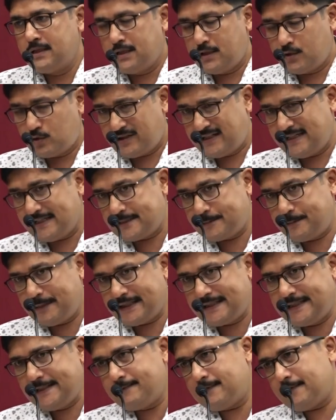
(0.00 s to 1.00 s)
So
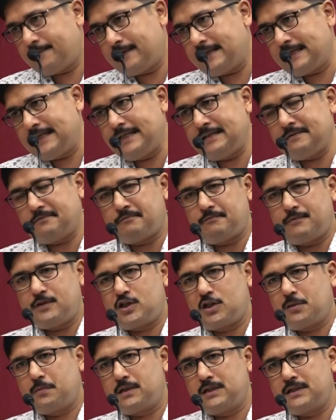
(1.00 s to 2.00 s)
irrespective of, again,
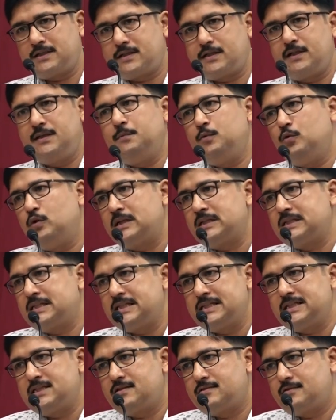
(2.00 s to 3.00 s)
whichever stream you are
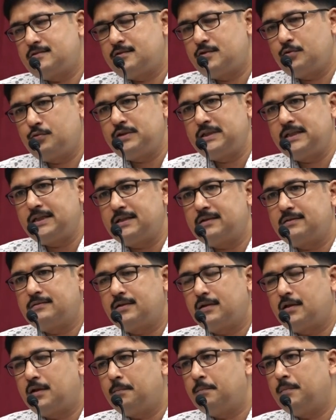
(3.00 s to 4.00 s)
choosing,
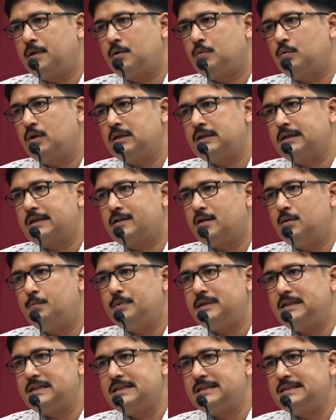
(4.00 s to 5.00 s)
the number one
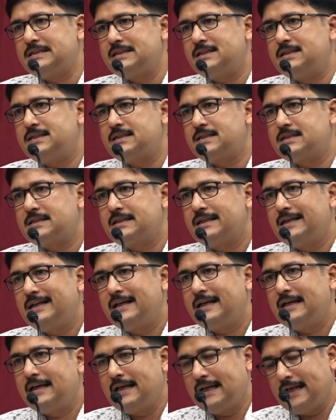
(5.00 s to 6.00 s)
competency is,
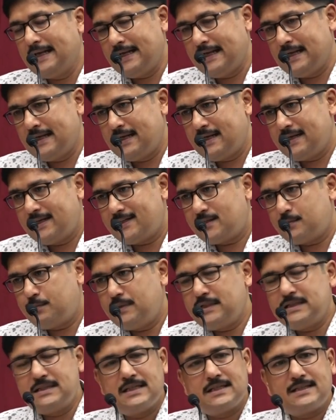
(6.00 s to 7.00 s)
is
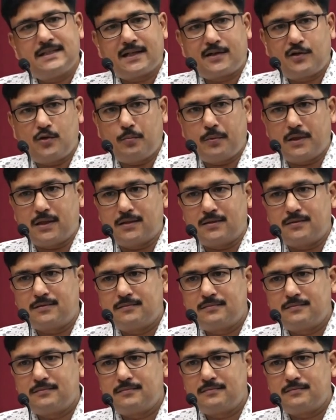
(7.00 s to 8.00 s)
business acumen.
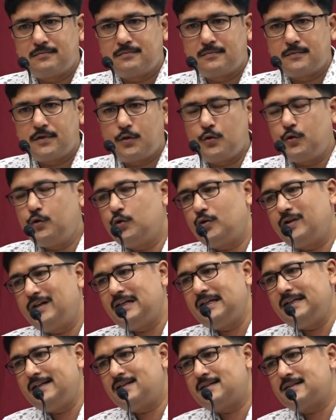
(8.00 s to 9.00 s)
Do you
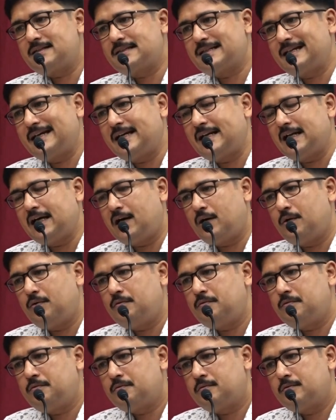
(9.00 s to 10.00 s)
really understand
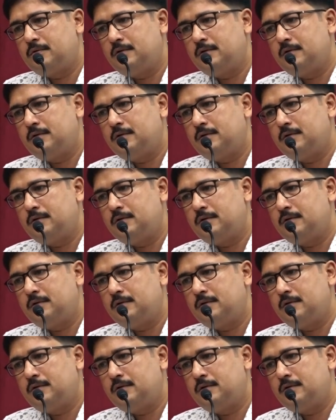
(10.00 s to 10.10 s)
how